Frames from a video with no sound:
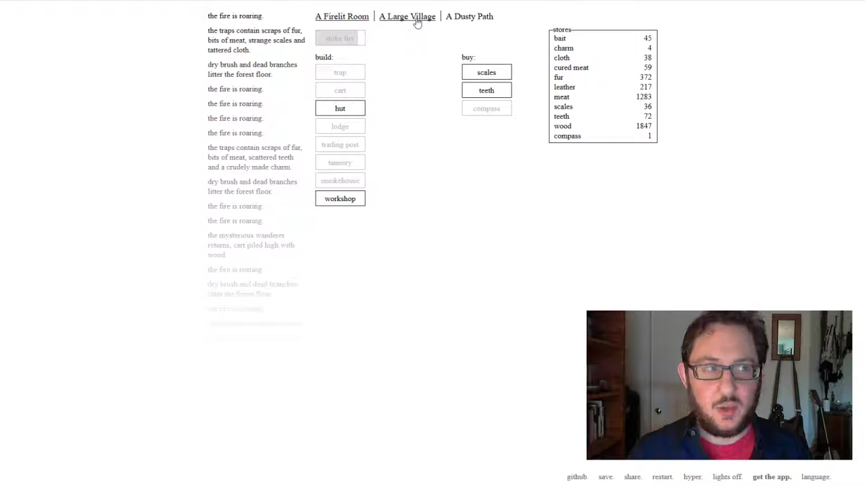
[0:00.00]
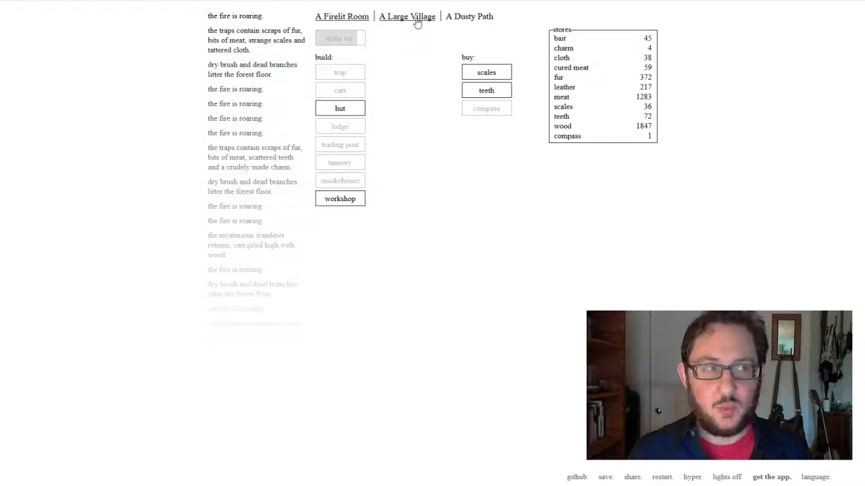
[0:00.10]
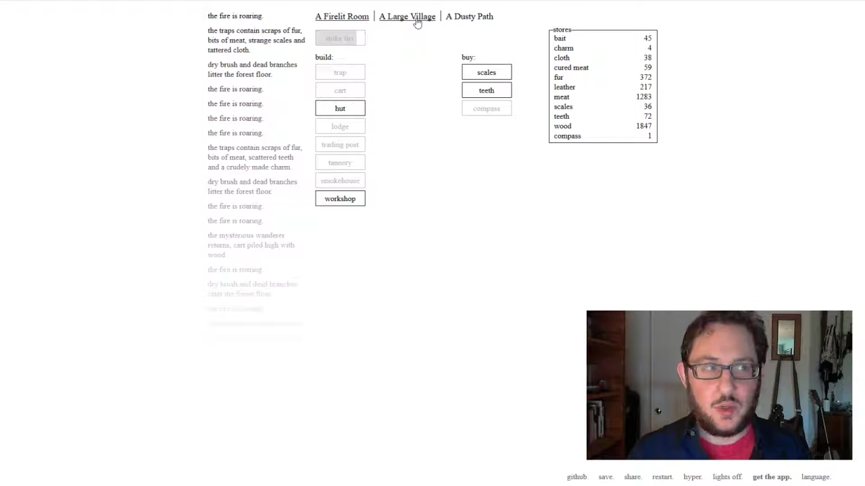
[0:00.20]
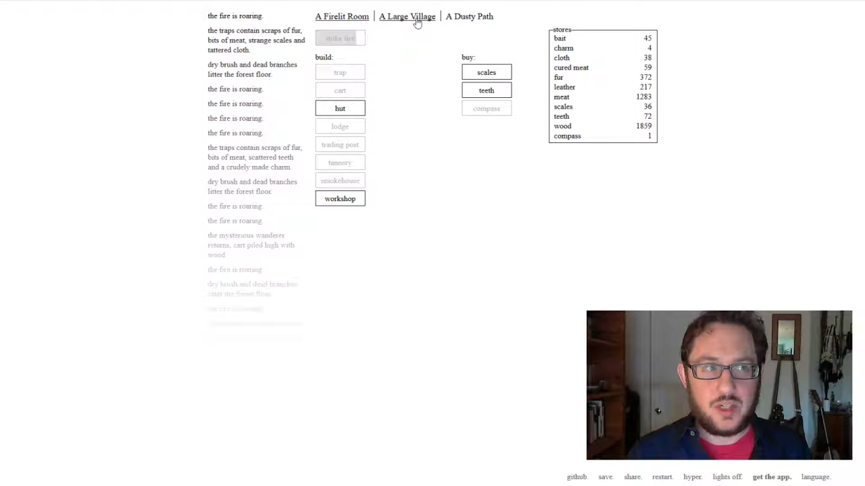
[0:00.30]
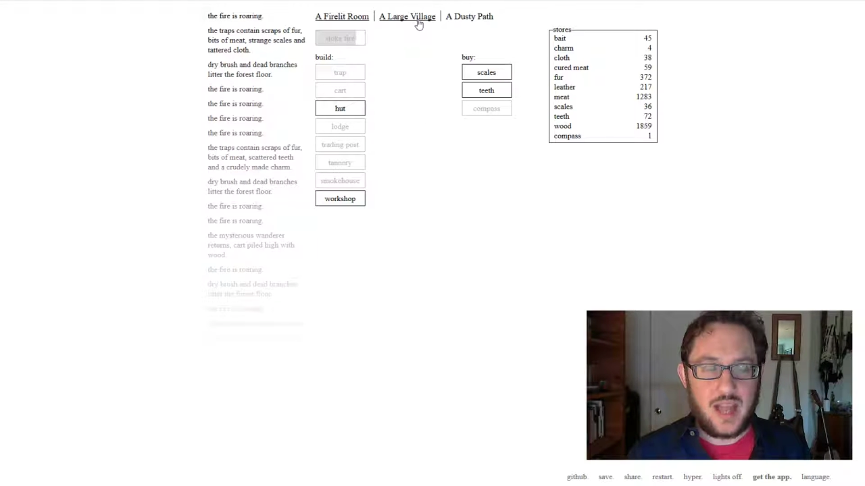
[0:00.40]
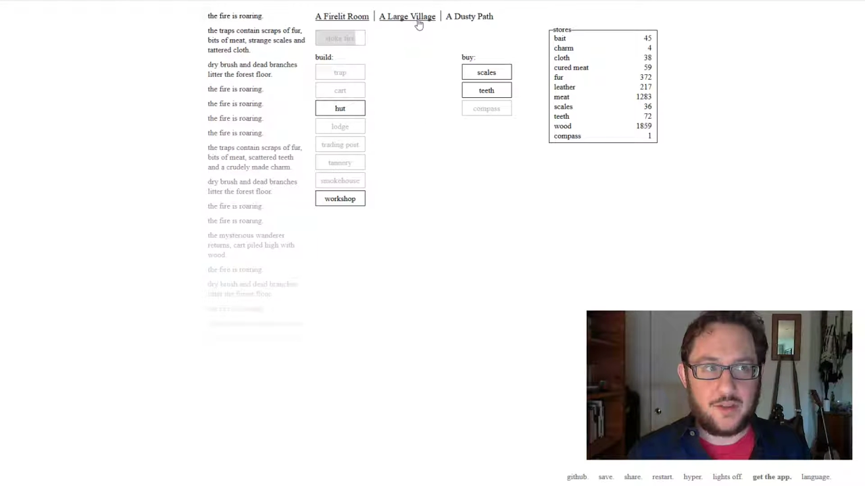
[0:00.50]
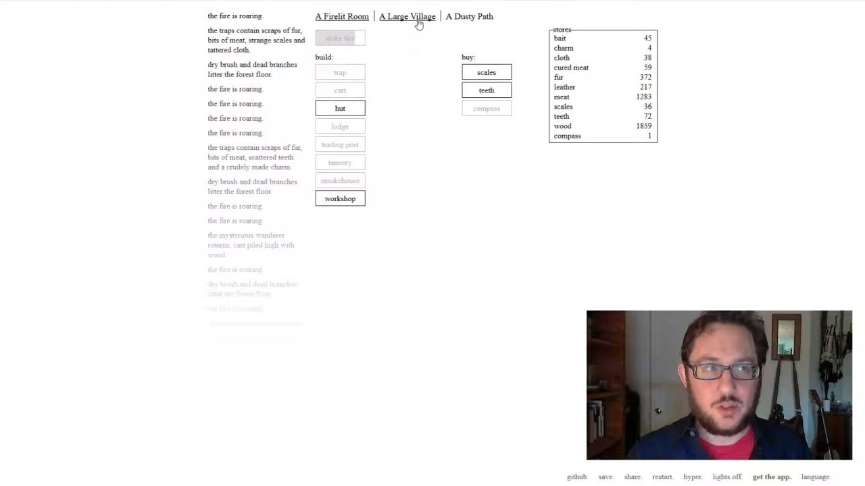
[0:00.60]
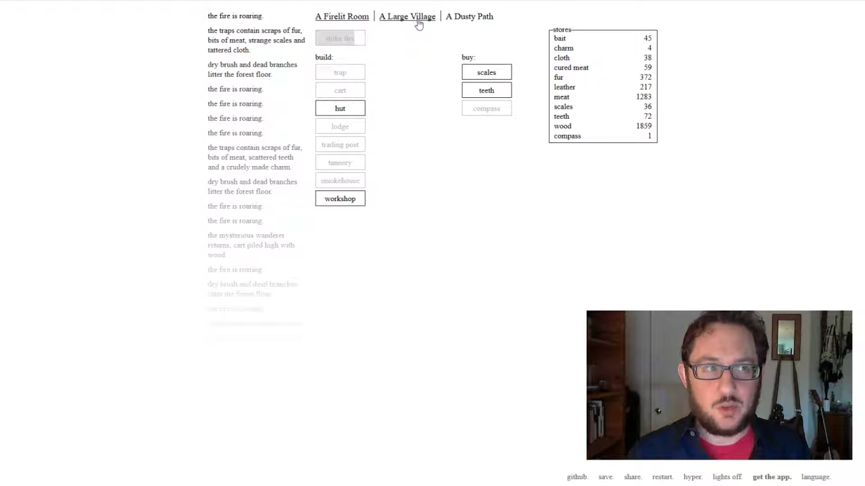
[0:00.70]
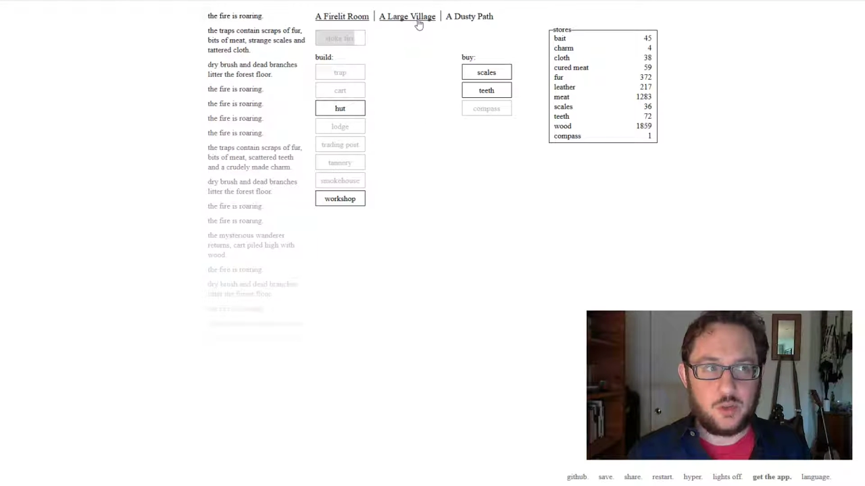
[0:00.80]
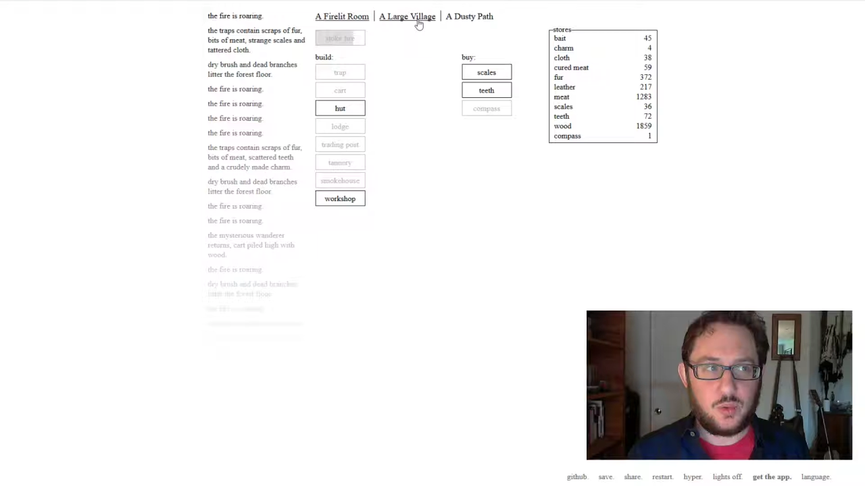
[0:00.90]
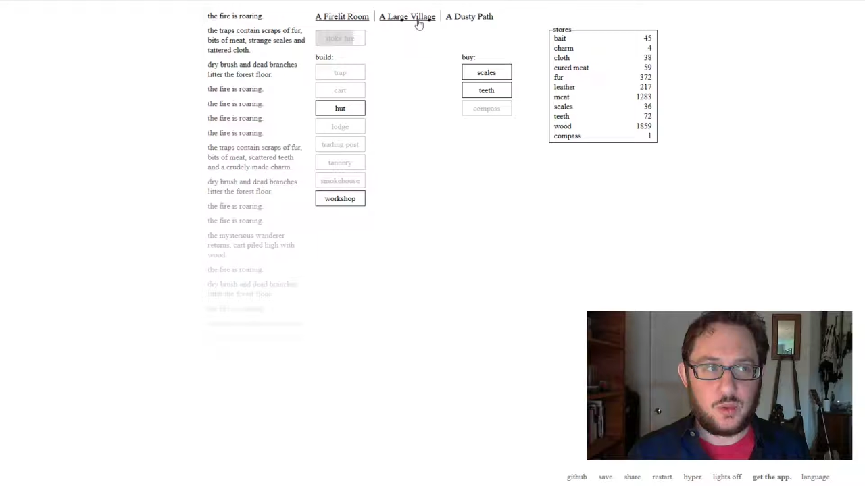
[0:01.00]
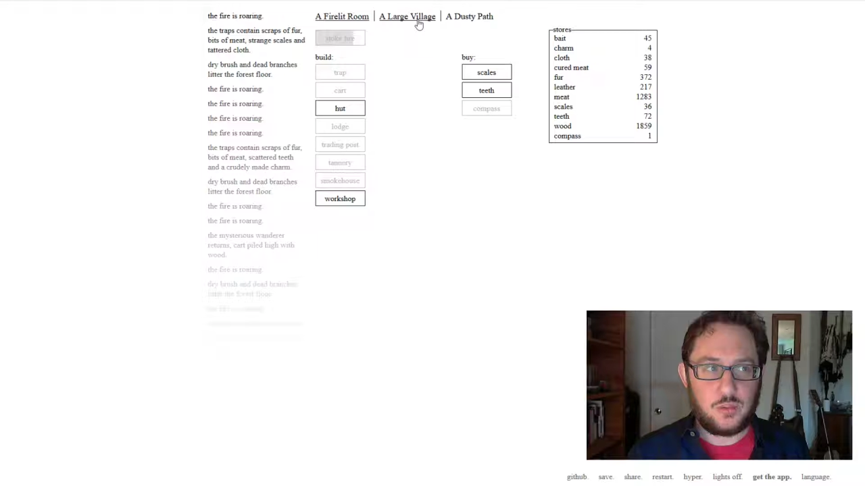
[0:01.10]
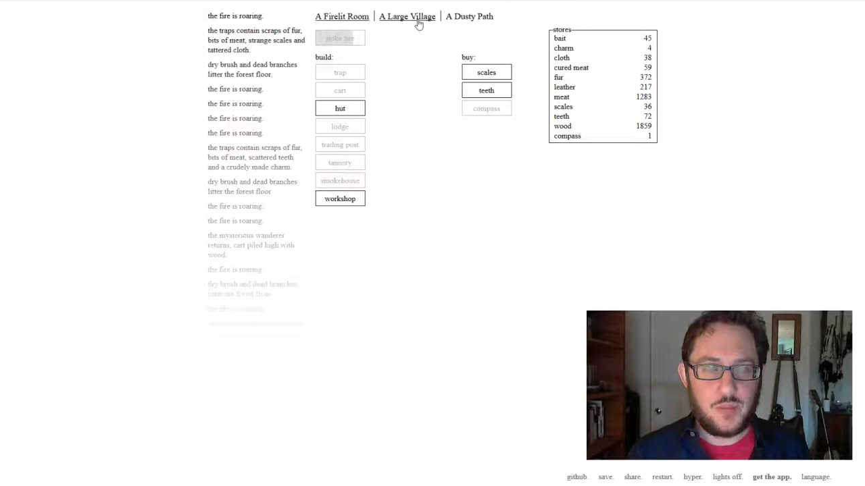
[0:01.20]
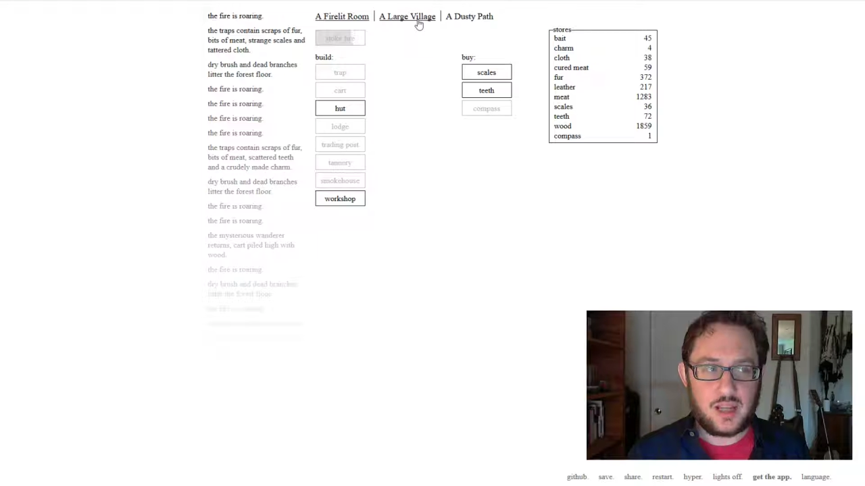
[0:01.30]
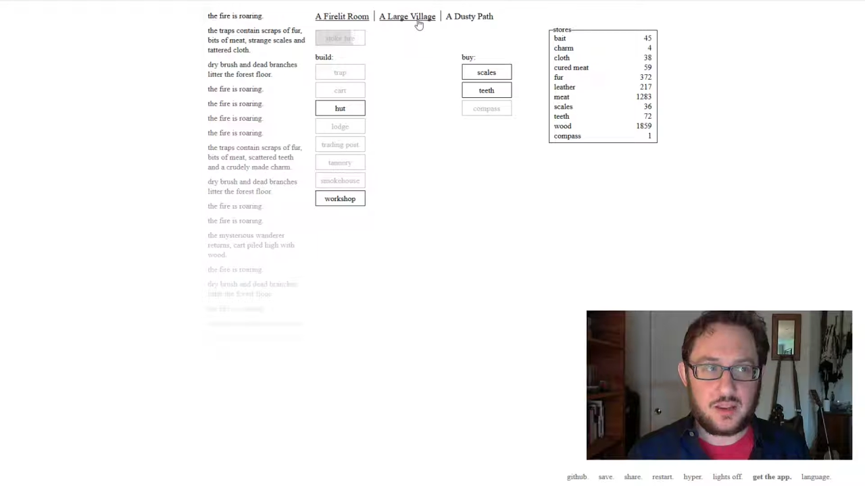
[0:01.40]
would have to make